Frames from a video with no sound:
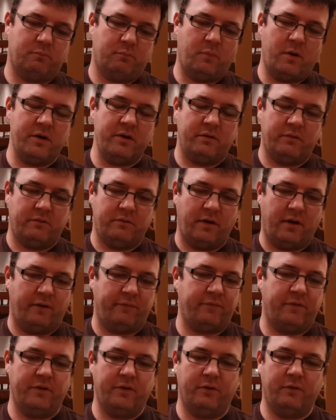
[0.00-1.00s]
when
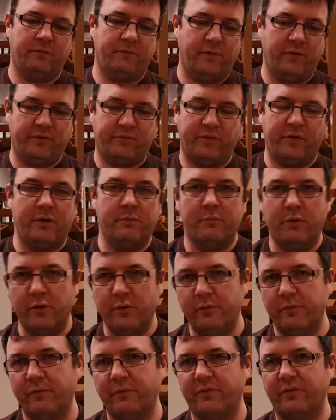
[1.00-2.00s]
after your first few
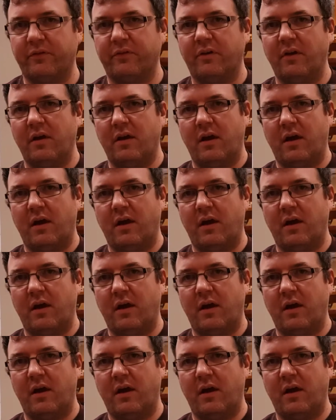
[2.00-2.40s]
moves,